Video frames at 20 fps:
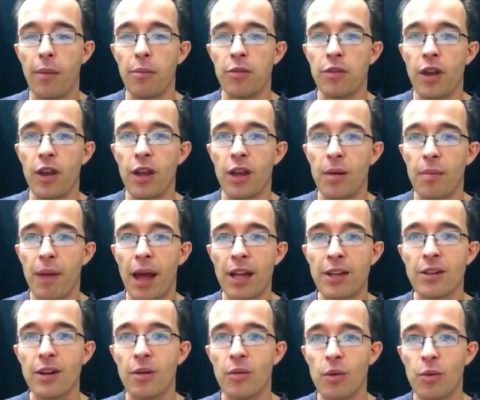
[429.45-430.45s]
So you
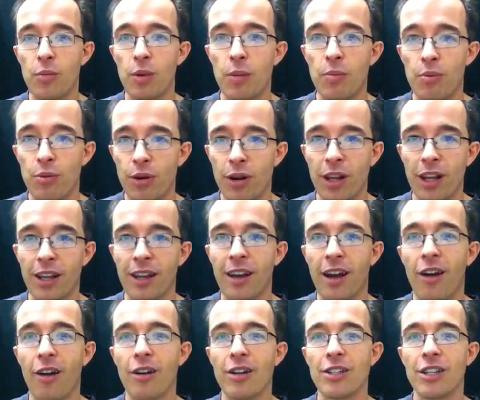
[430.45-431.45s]
imagine it would be pretty
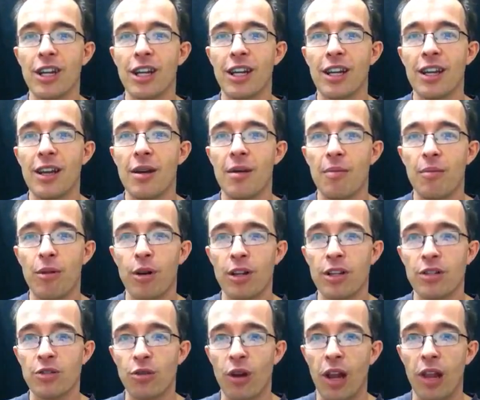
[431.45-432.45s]
encouraging, pretty
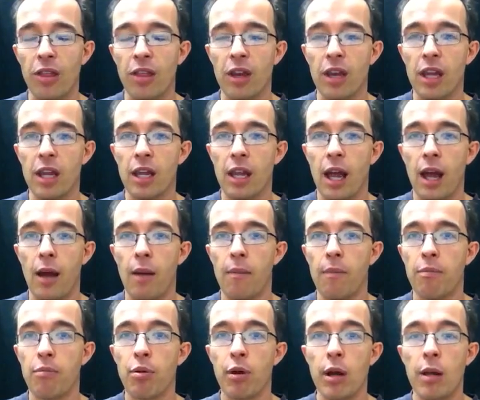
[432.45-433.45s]
strengthening,
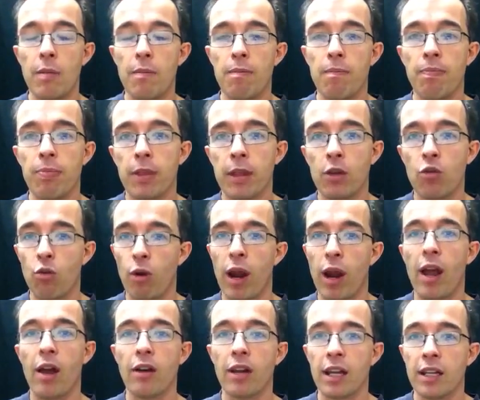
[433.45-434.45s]
pretty
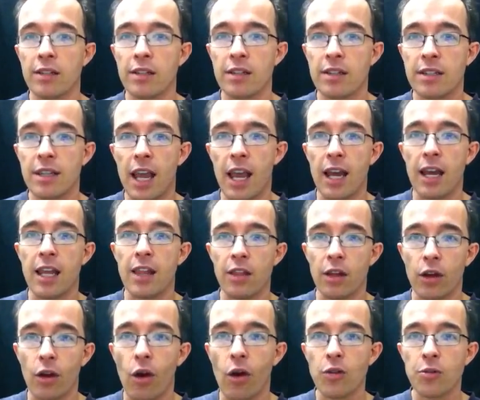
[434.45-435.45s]
grounding, as I said, in the
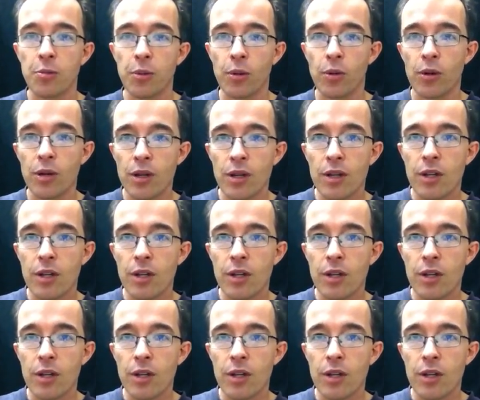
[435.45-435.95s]
gospel.